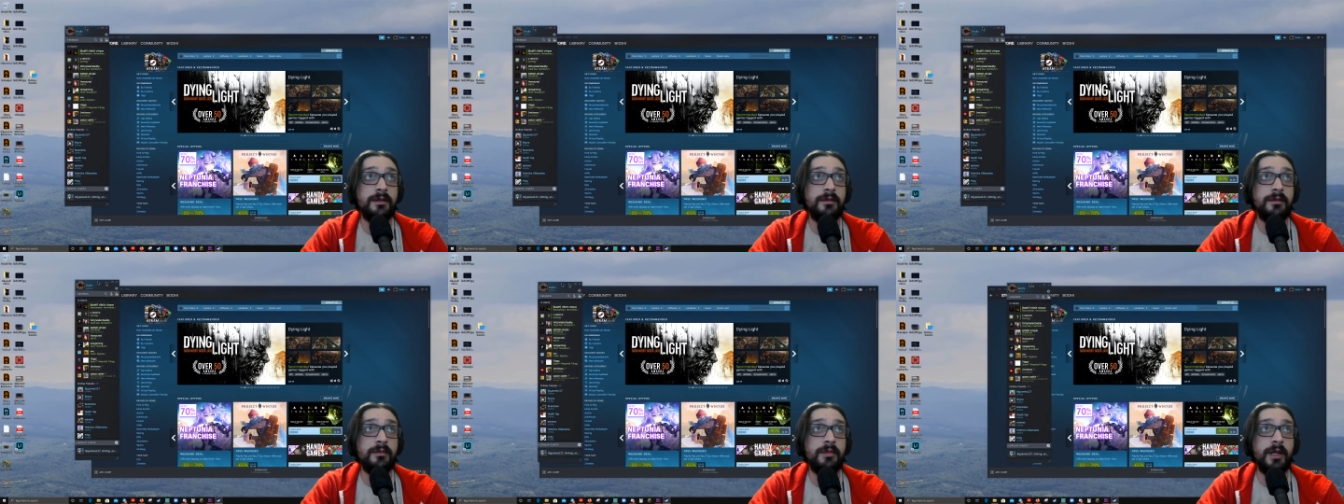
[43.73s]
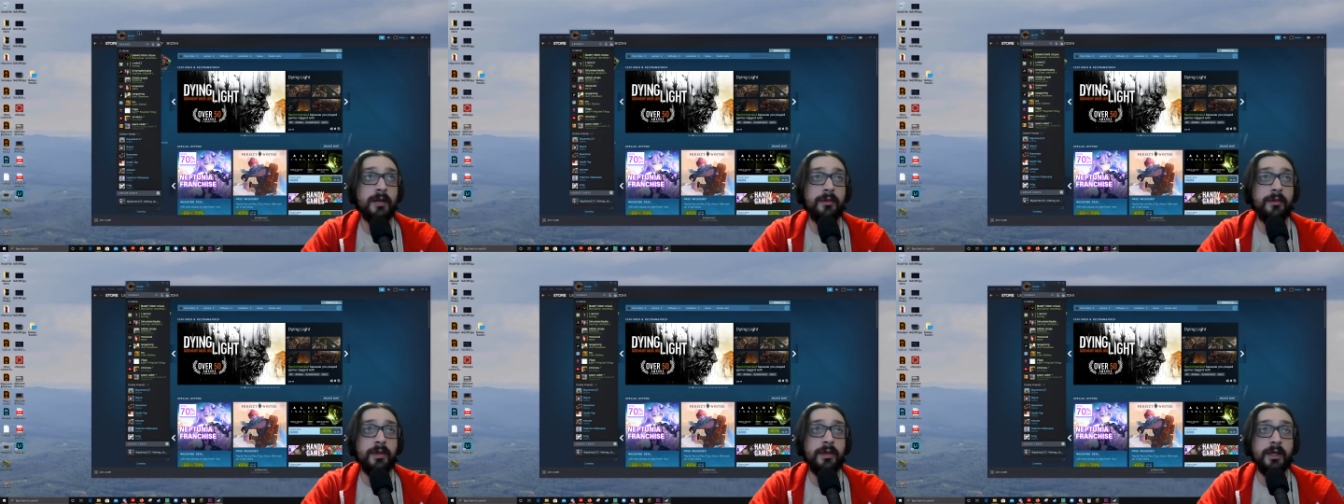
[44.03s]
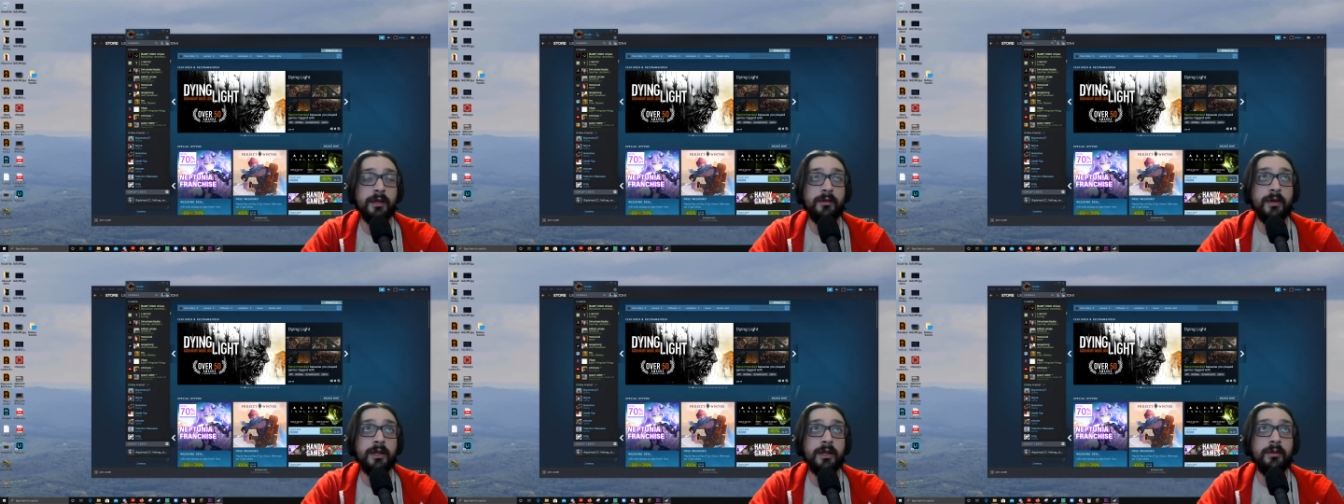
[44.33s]
Bada
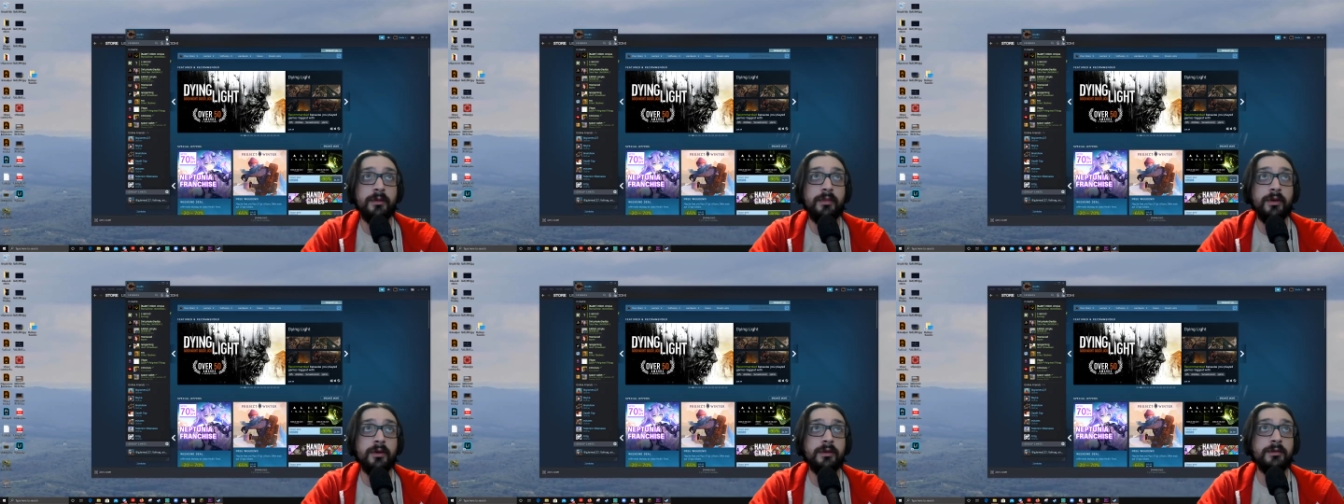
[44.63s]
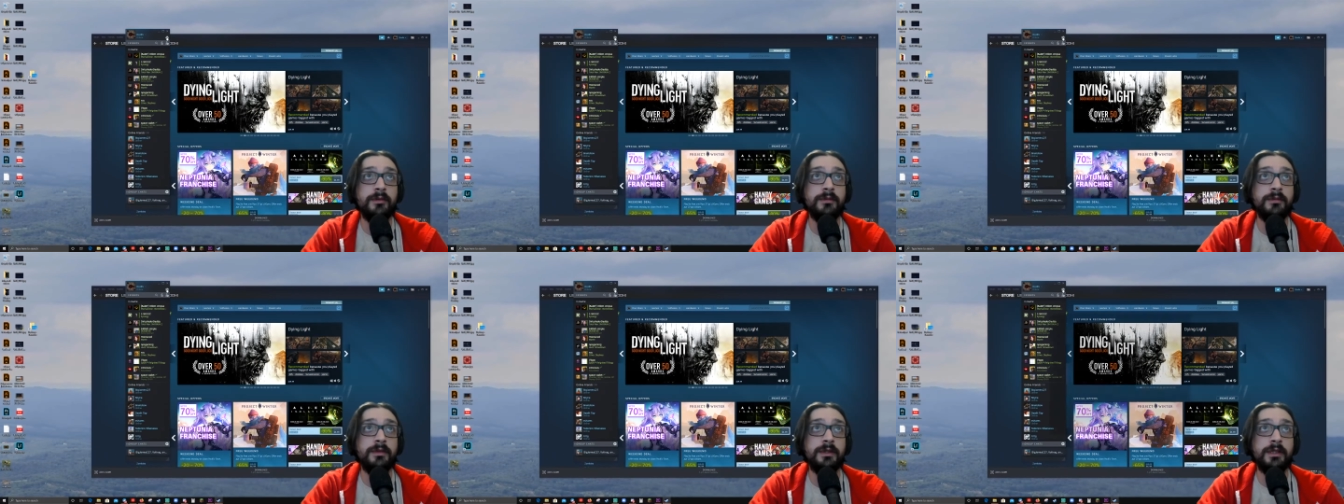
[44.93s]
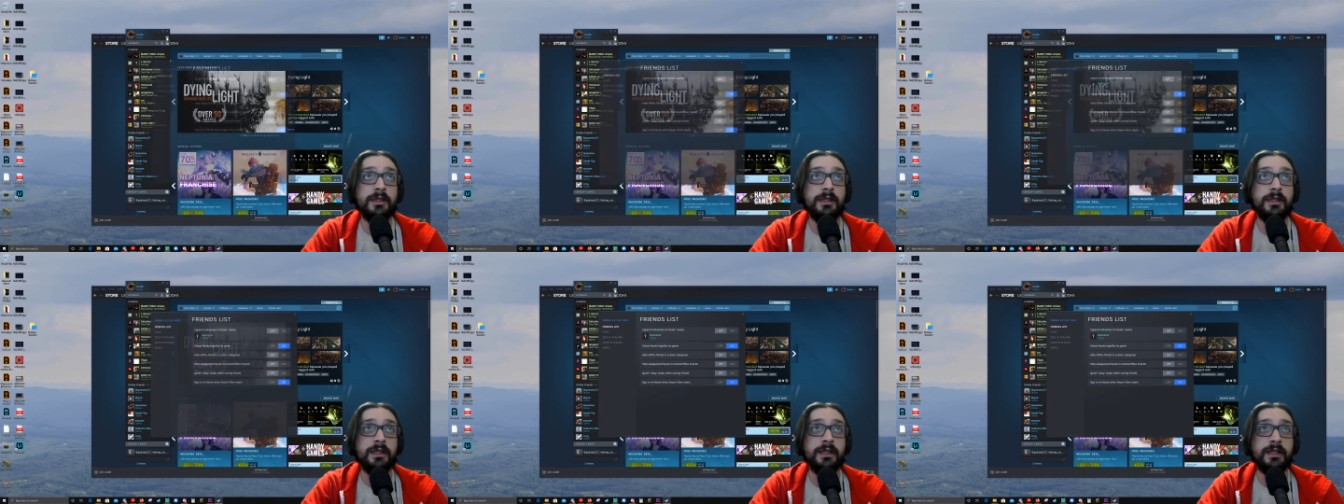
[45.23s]
bing, bada boom.
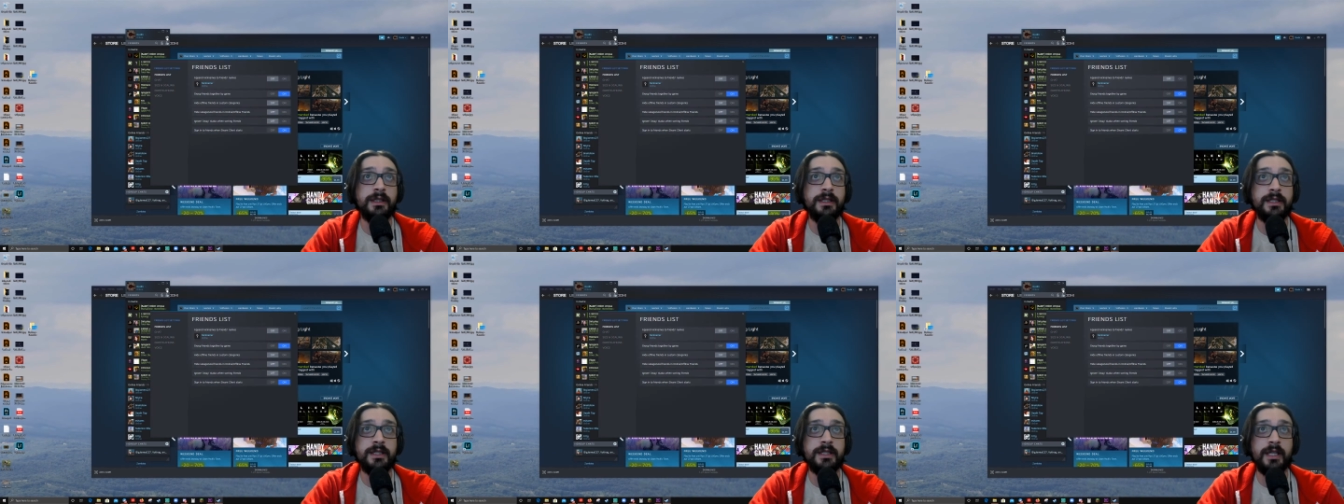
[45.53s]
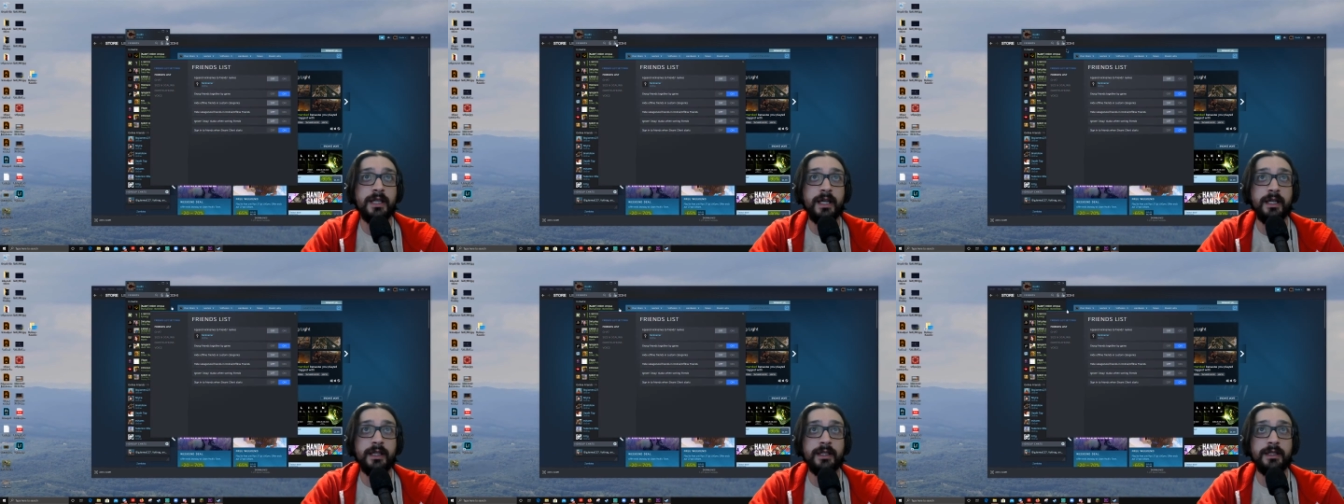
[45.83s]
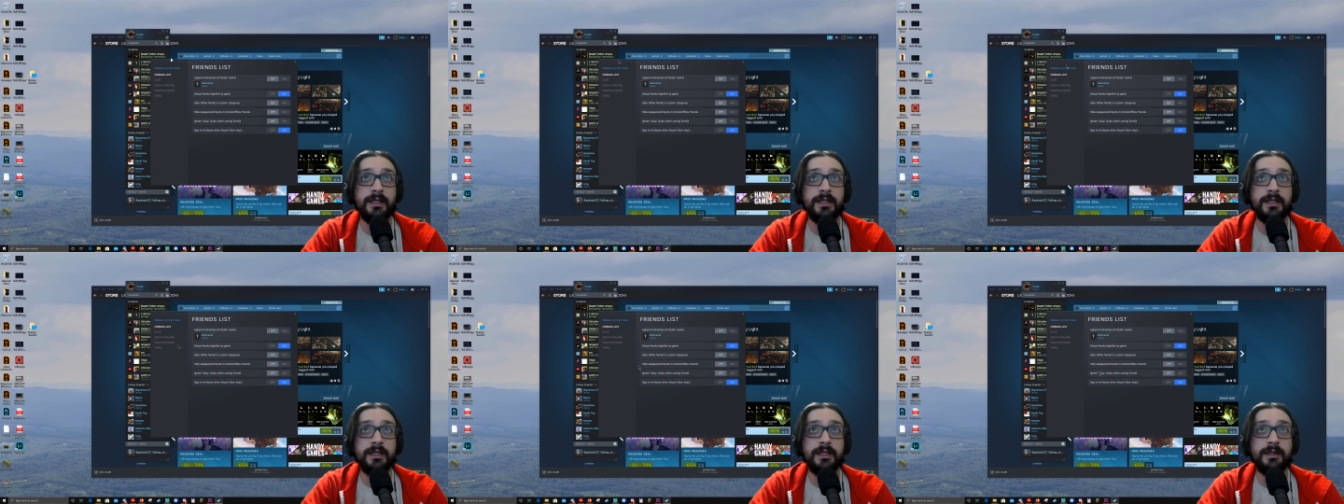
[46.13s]
Click the
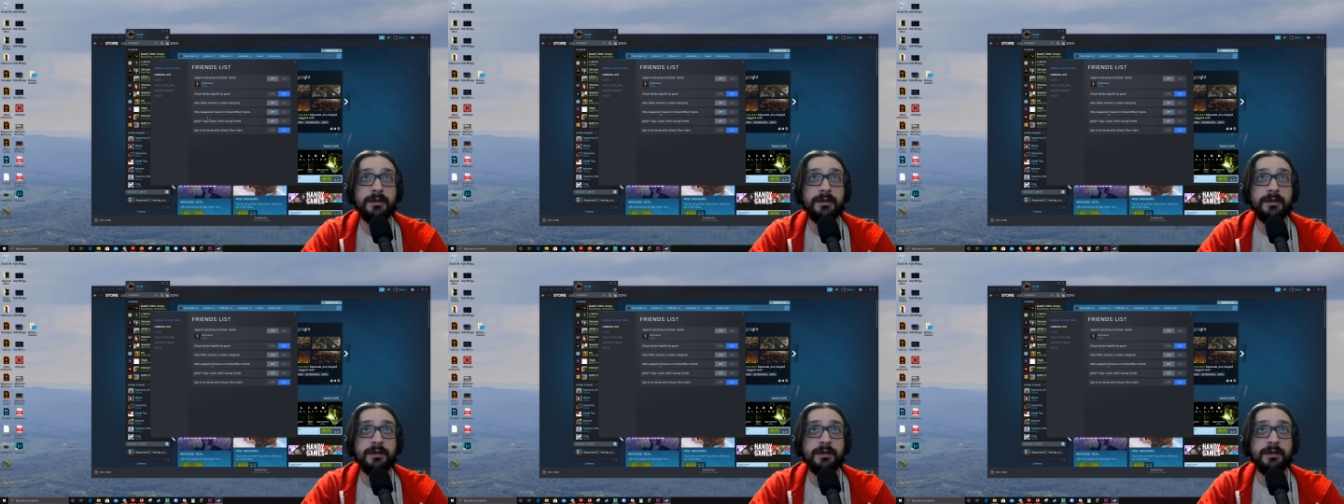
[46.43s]
settings.